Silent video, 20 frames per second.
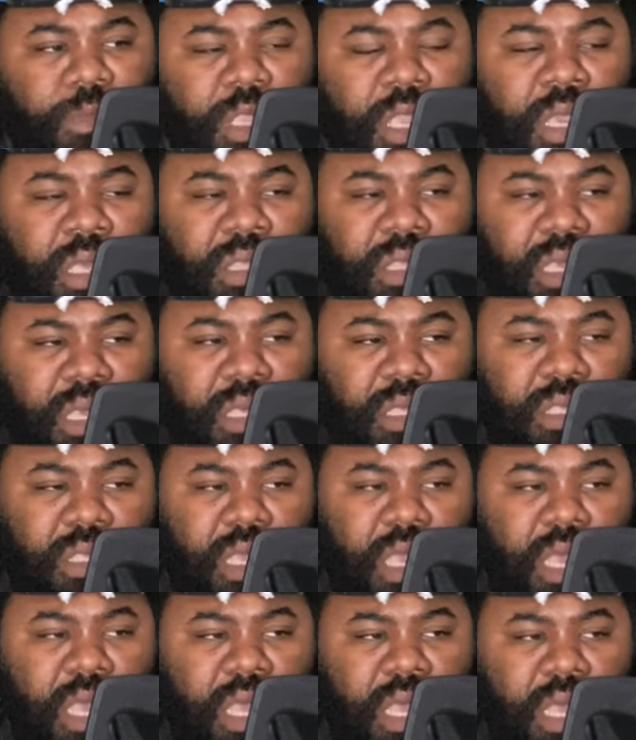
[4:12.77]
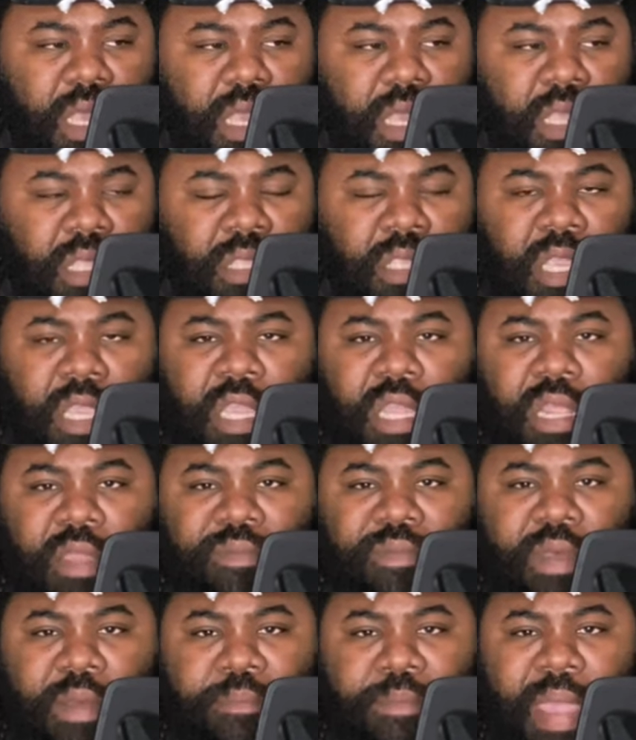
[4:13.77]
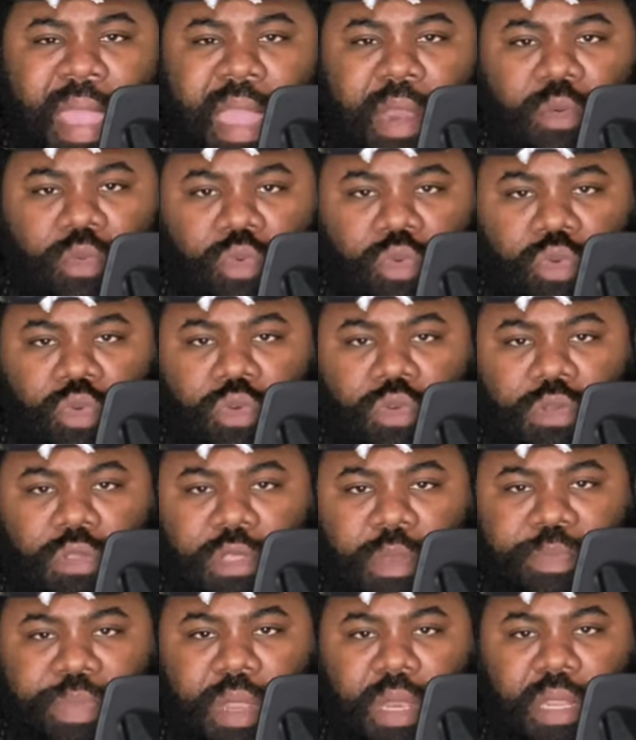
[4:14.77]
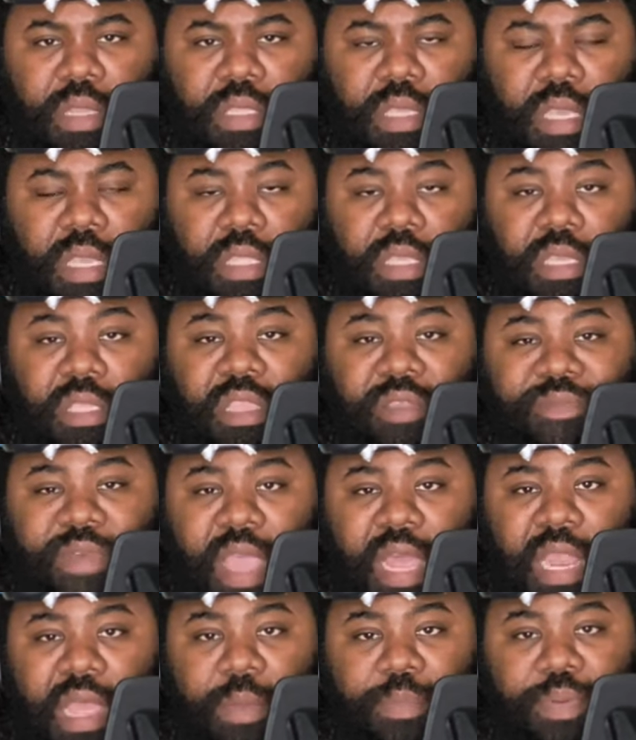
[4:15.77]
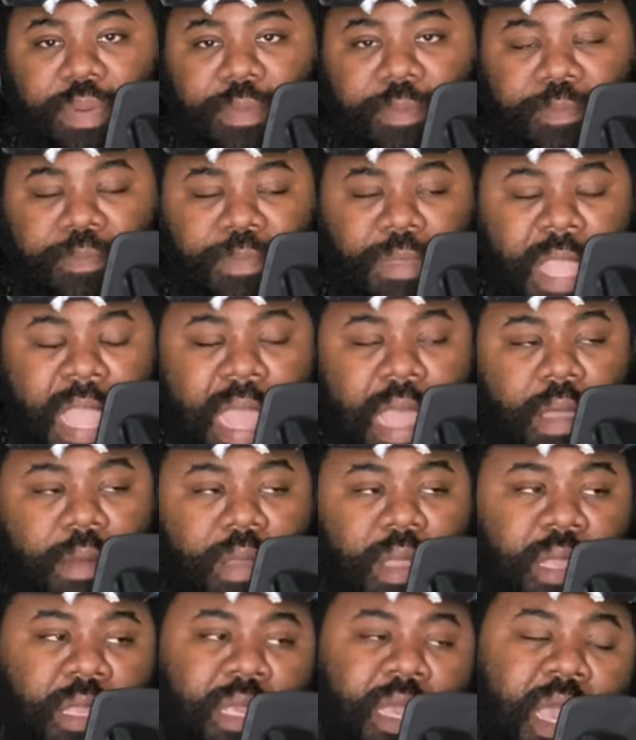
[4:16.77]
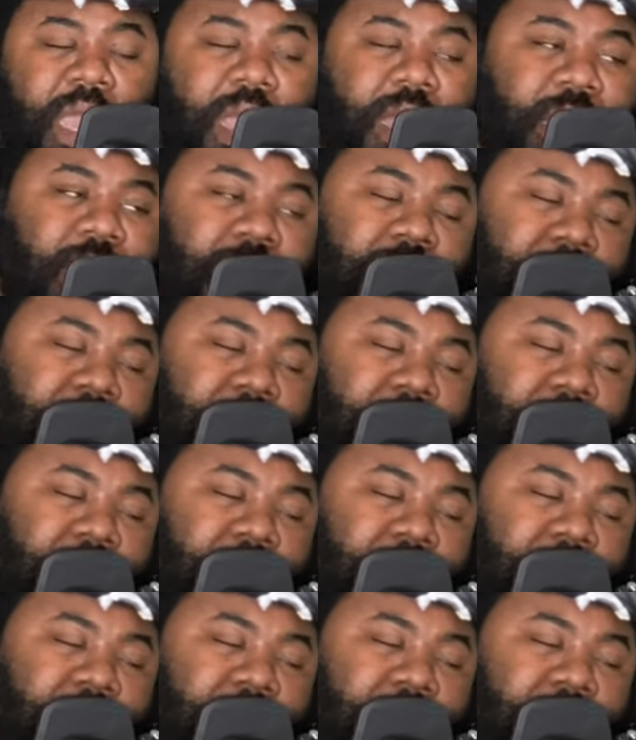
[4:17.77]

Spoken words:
Is this indicative of Matt Rhule's ability to develop? Now, again,